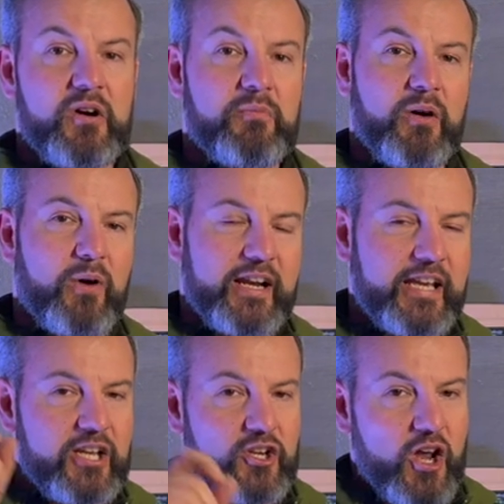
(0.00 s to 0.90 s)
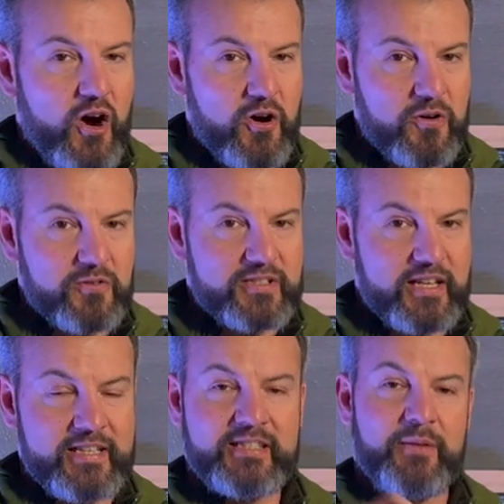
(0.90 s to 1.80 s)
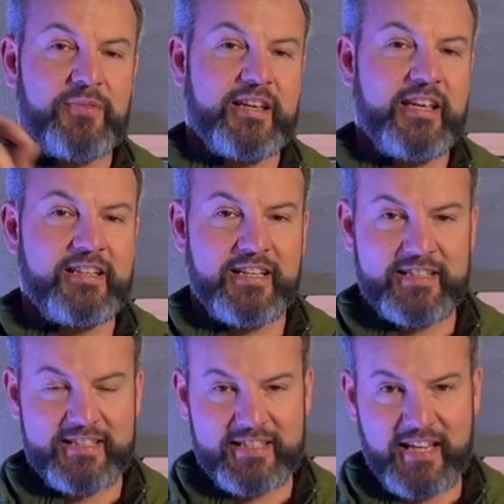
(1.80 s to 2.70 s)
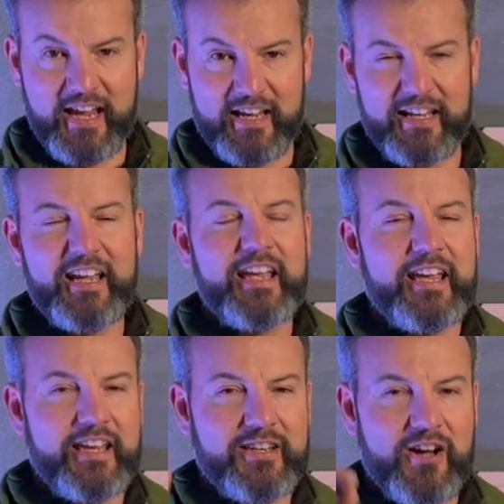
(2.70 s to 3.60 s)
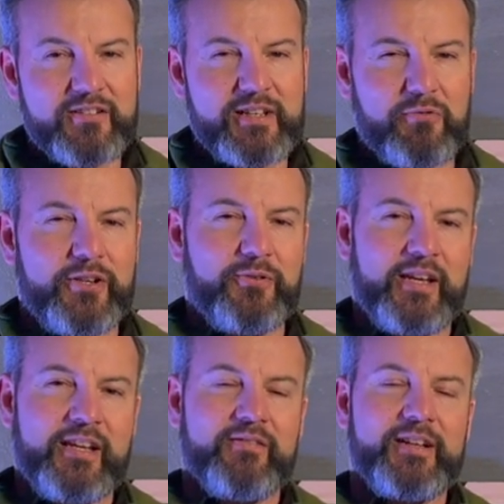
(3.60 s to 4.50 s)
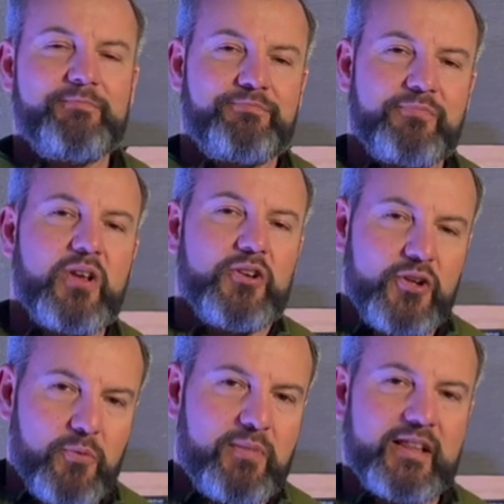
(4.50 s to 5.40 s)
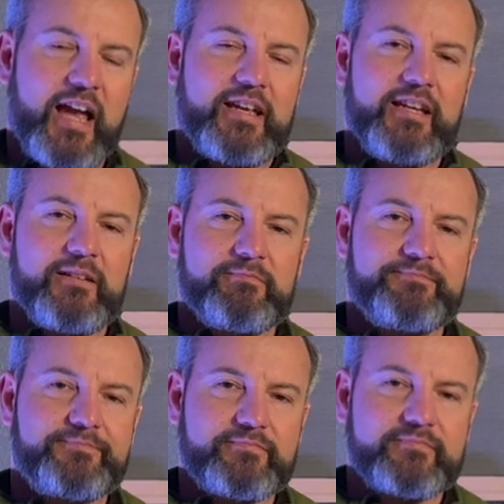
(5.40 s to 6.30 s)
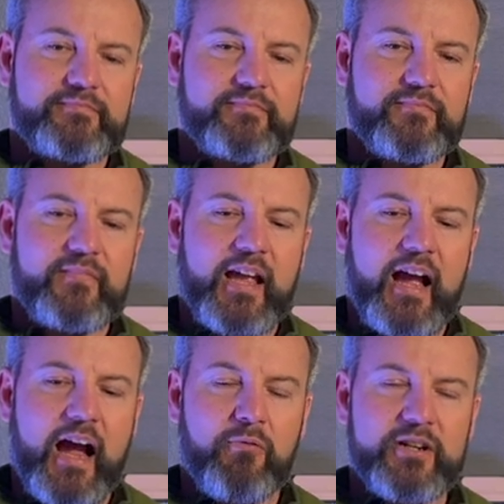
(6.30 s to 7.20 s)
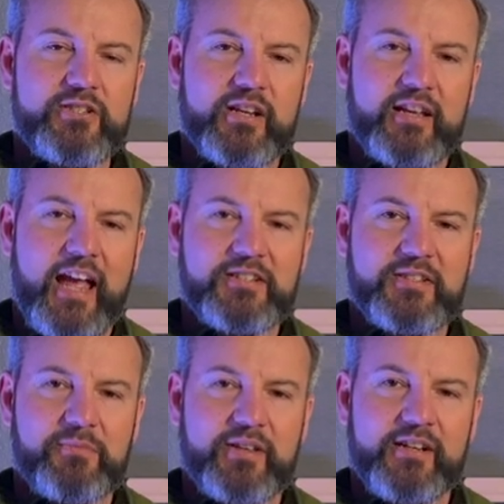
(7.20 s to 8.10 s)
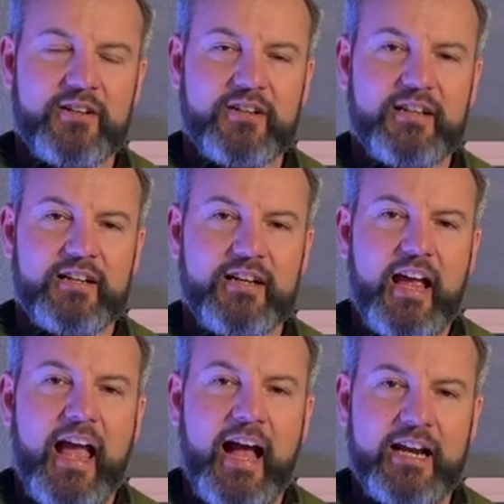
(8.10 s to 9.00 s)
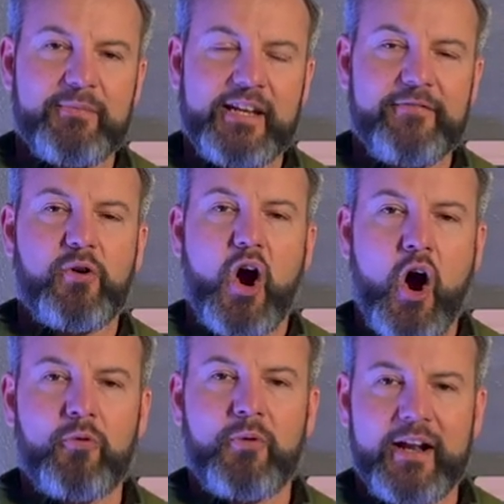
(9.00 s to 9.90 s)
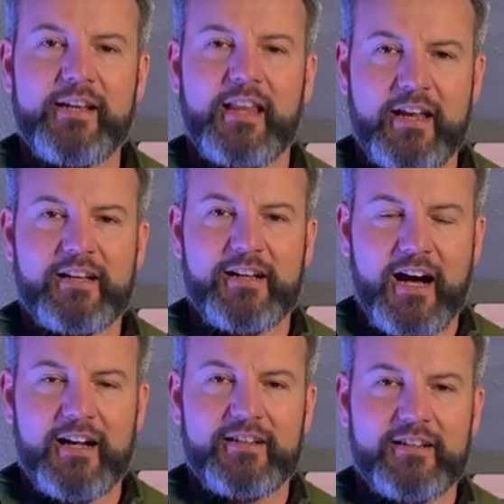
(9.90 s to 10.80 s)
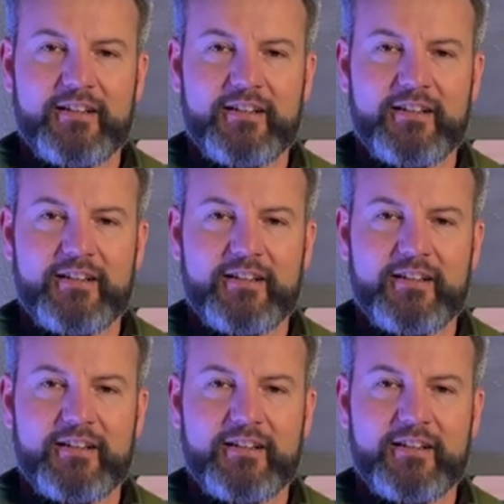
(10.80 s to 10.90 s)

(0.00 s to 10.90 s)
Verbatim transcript: But what he knows is something he didn't say. He knows that when you eat of it, you'll be like him. I want you to catch something here. Adam and Eve were already like God.